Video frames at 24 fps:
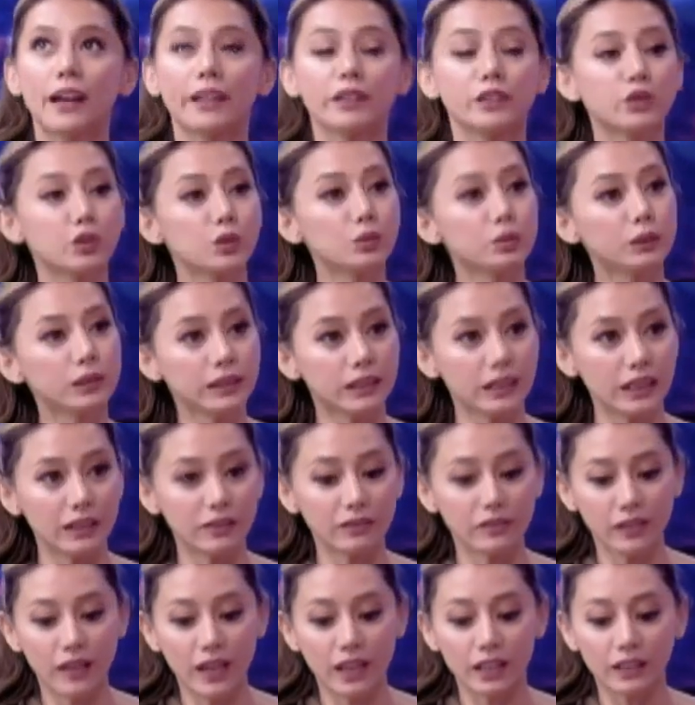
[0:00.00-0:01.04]
do
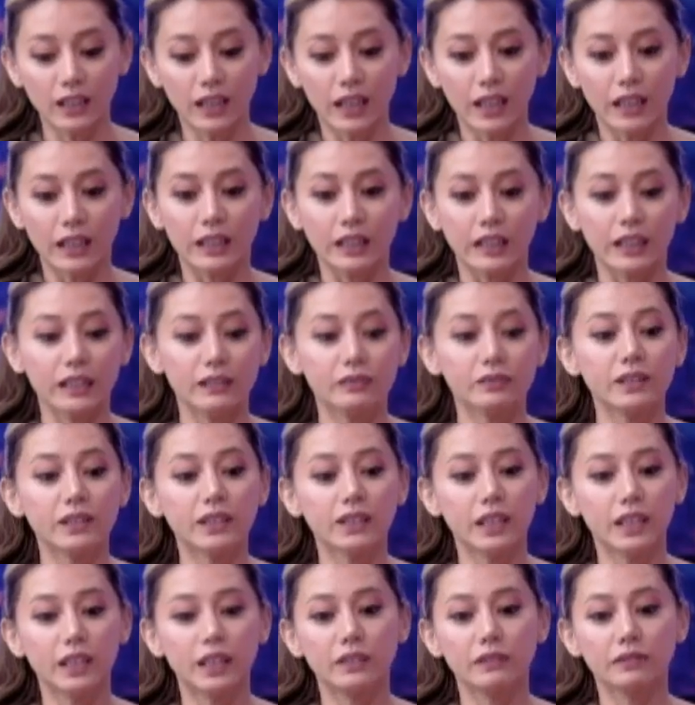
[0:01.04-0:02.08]
believe that even
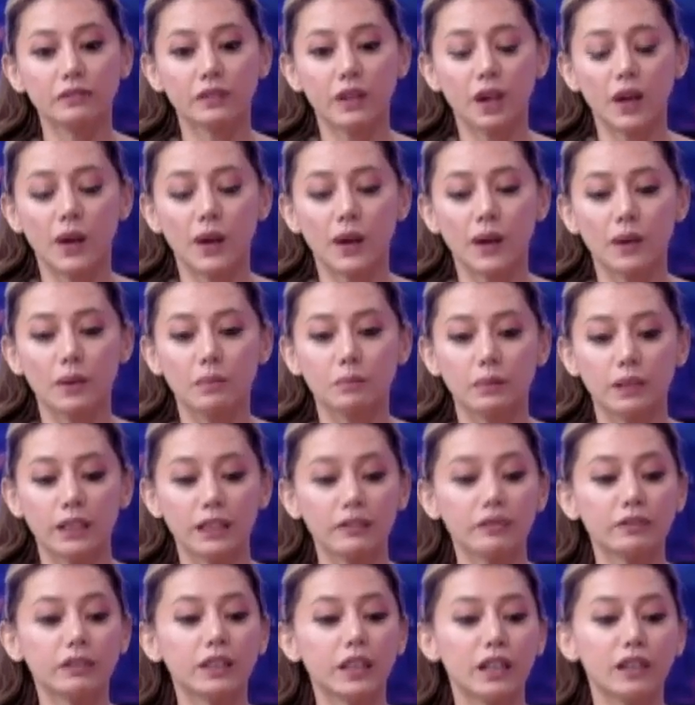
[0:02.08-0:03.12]

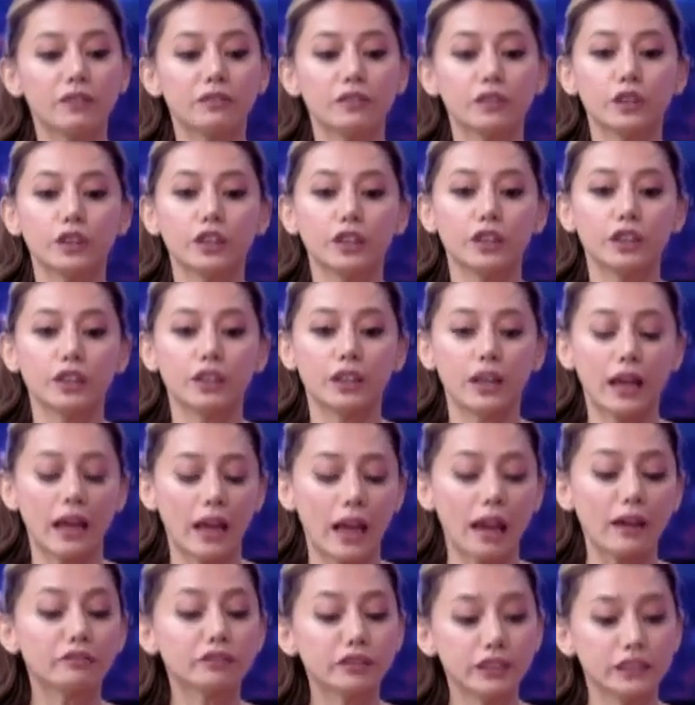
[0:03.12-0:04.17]
if you're
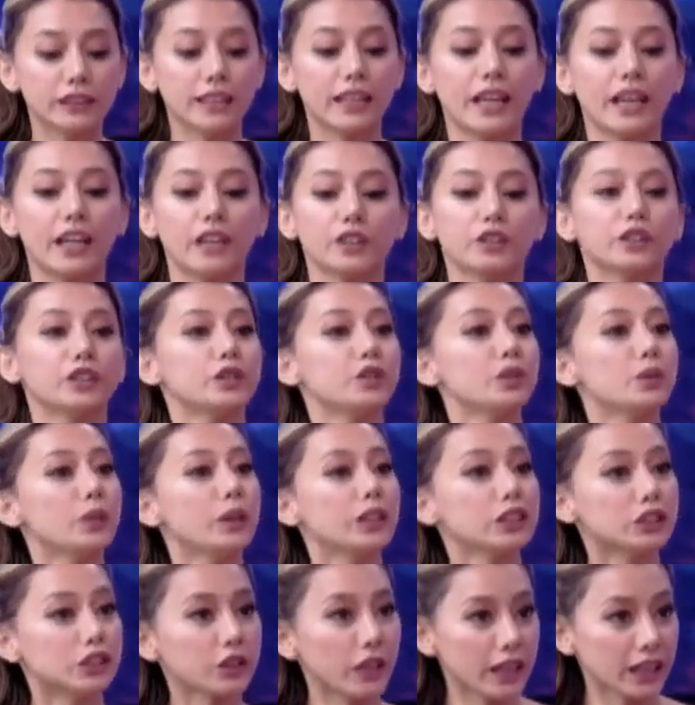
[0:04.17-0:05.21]
every day you're
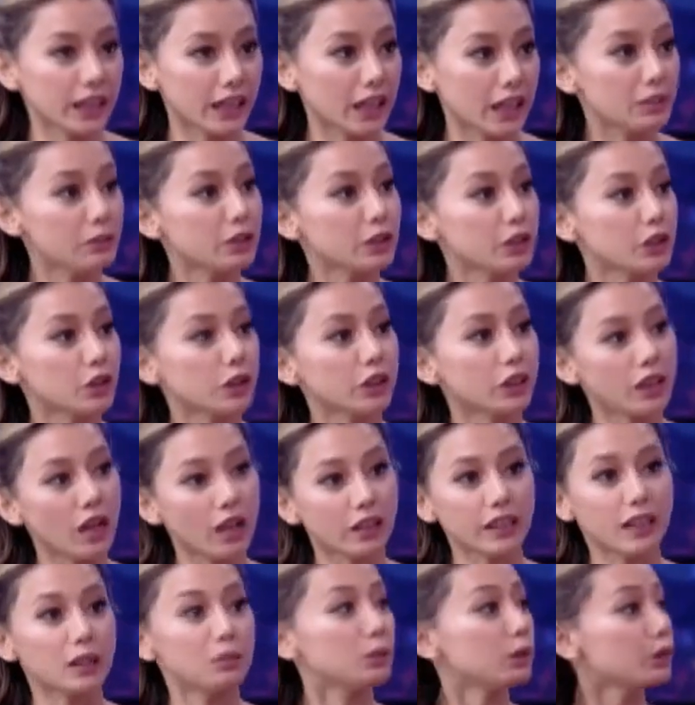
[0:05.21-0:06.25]
doing training but you're
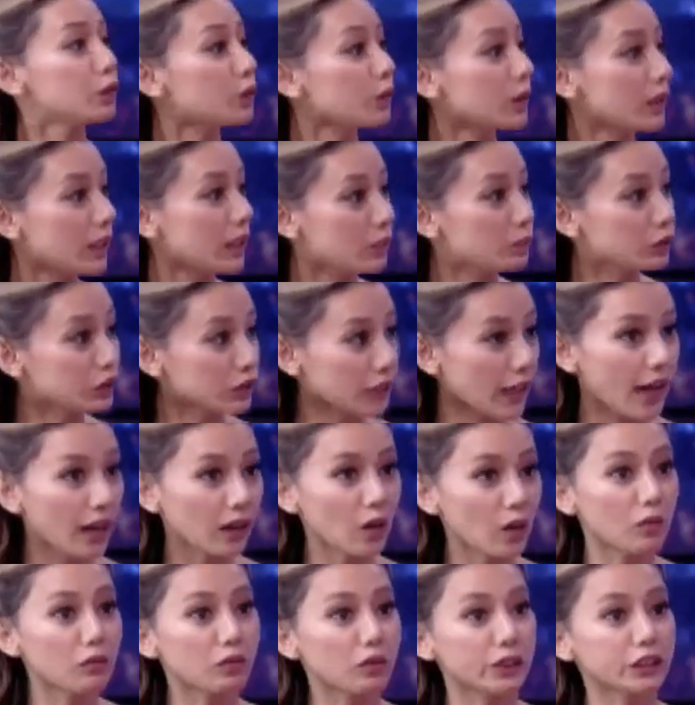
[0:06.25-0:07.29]
not able to keep track
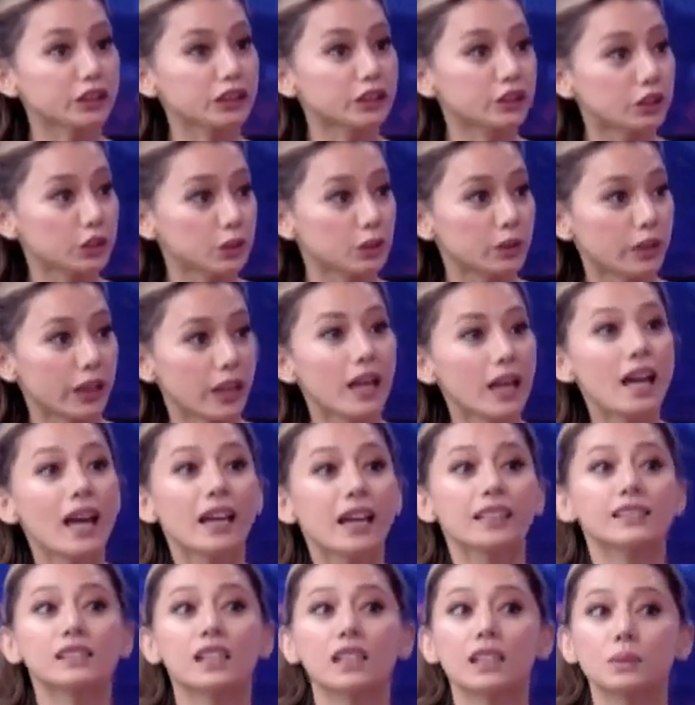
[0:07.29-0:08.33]
of what you're doing,
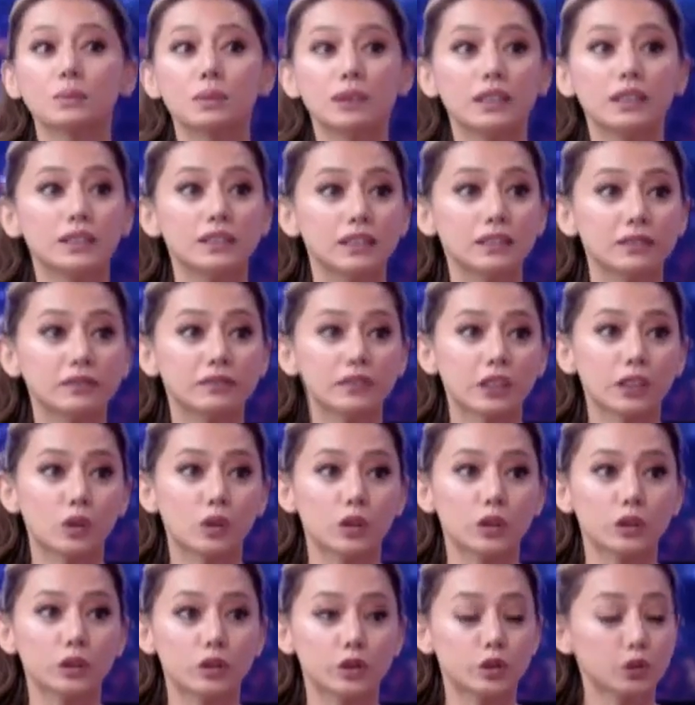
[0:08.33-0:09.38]
it's going to be
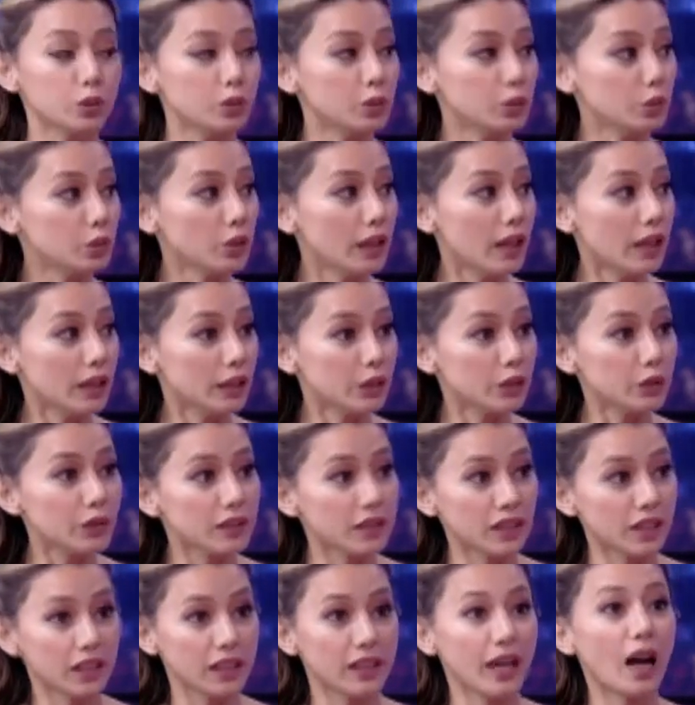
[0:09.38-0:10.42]
difficult to
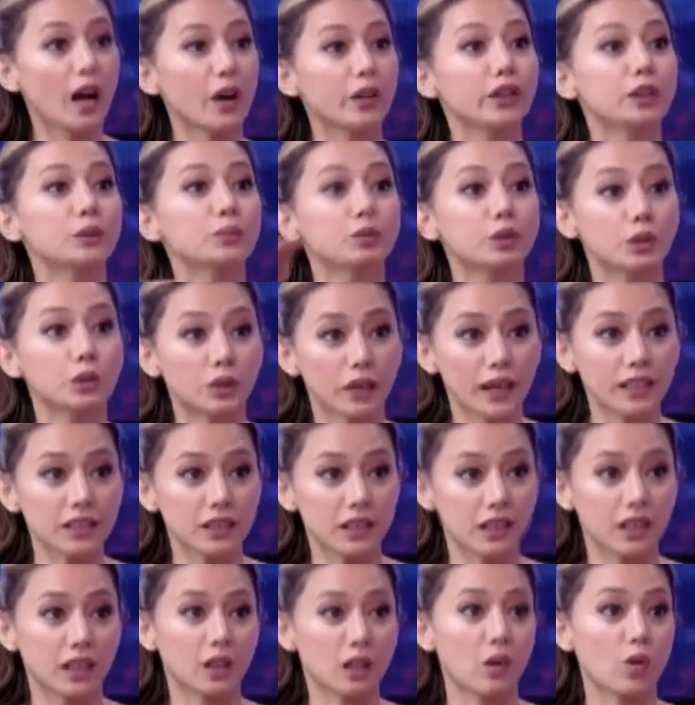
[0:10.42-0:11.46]
see how you're
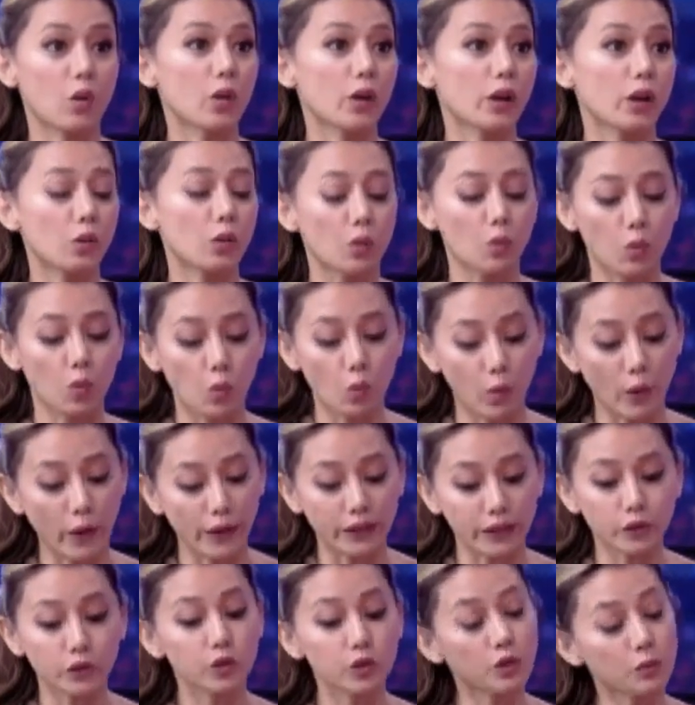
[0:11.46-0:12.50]
progressing or
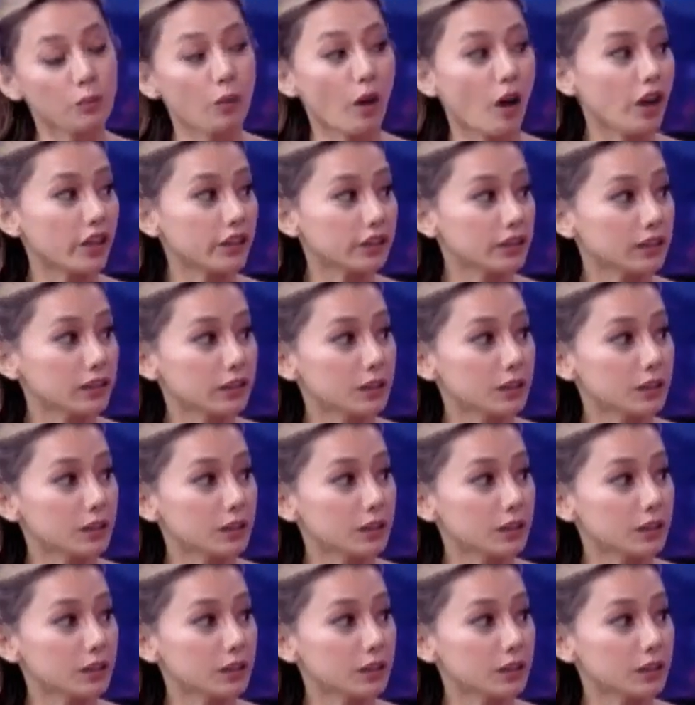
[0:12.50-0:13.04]
where to spot the